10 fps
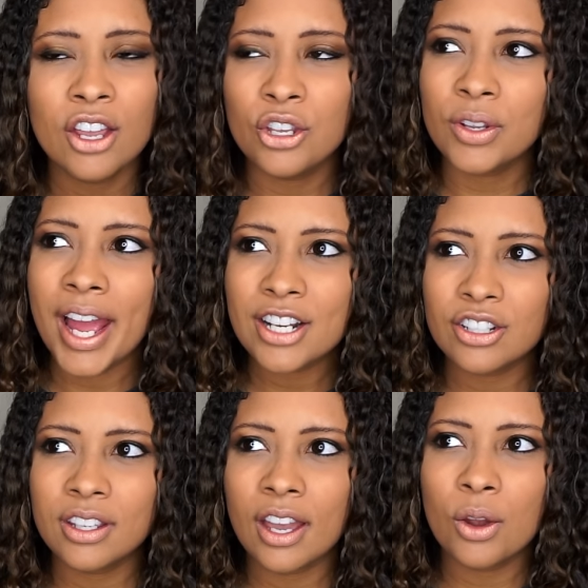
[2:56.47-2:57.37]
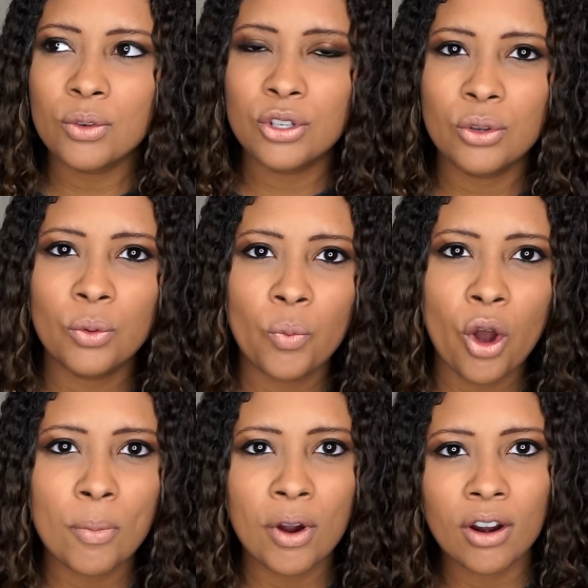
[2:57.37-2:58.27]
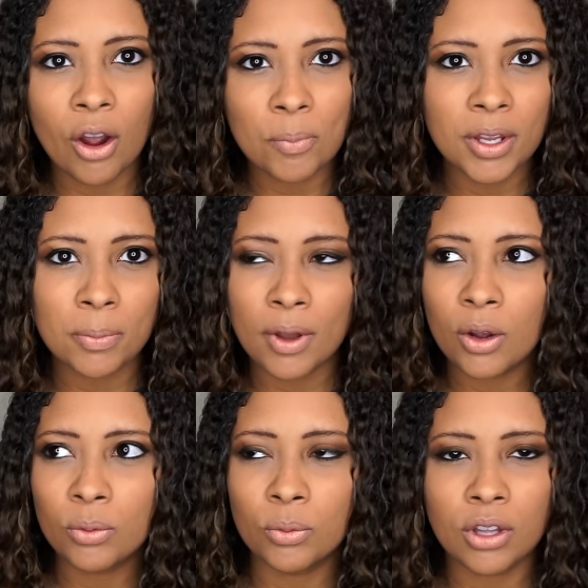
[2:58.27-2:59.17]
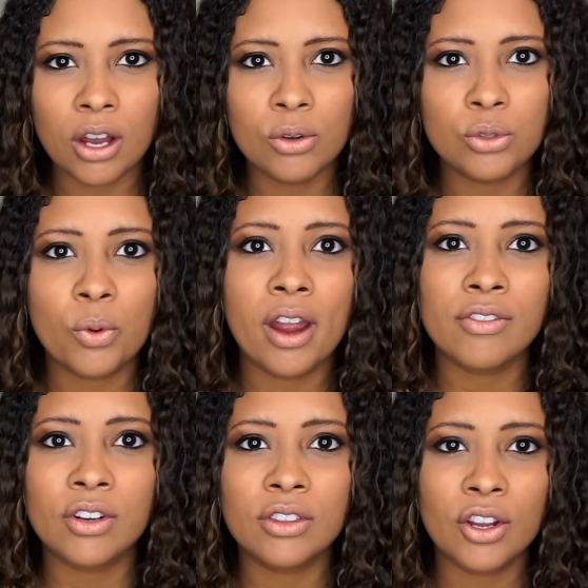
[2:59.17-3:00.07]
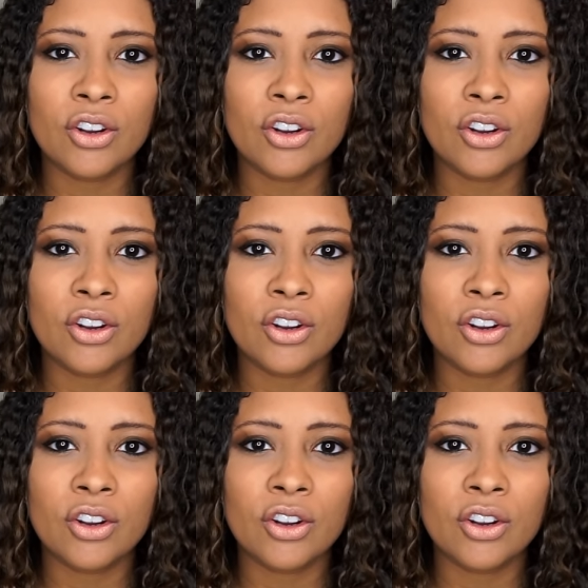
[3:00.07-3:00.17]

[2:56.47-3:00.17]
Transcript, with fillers: You can actually go to Walmart, Home Depot, Lowe's, wherever, their